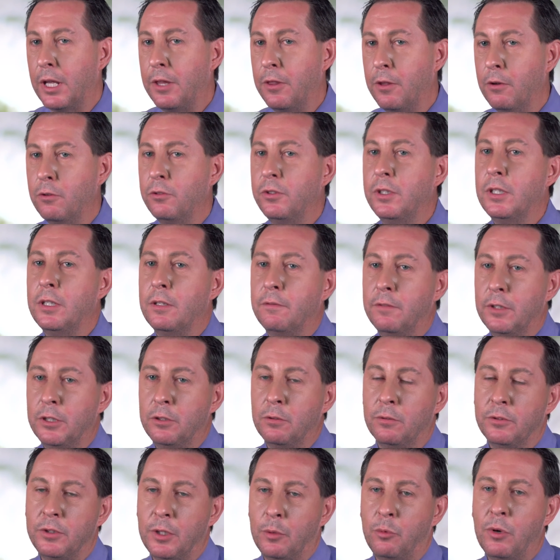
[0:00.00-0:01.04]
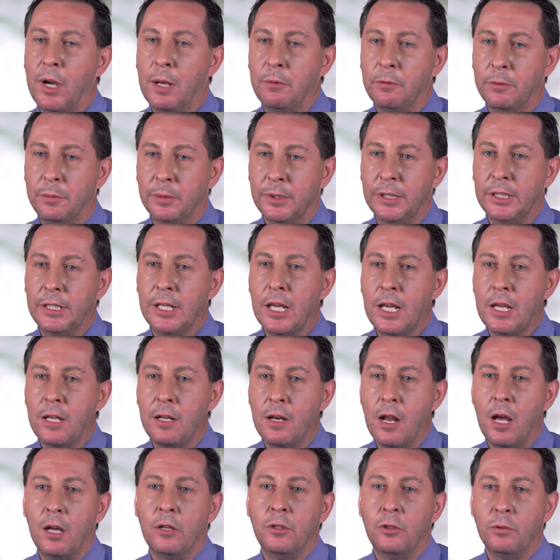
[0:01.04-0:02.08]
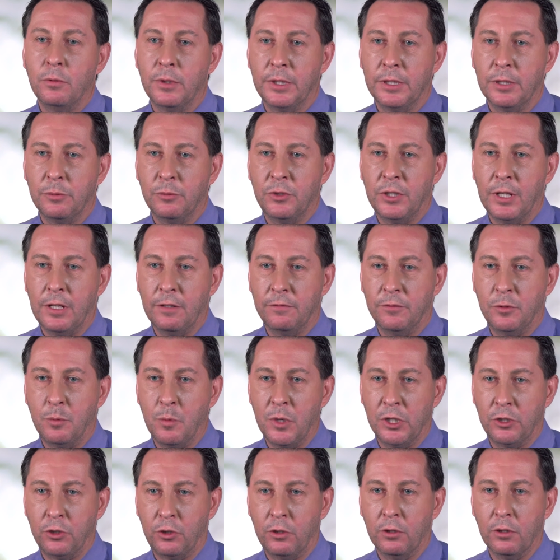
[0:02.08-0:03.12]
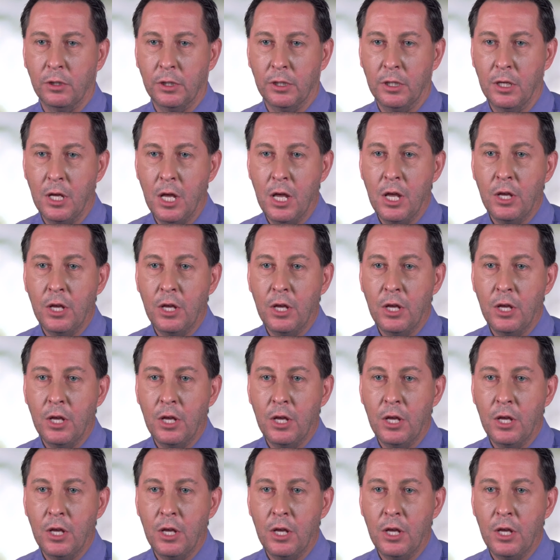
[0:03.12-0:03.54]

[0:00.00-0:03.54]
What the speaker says: those individuals are probably not doing themselves much good.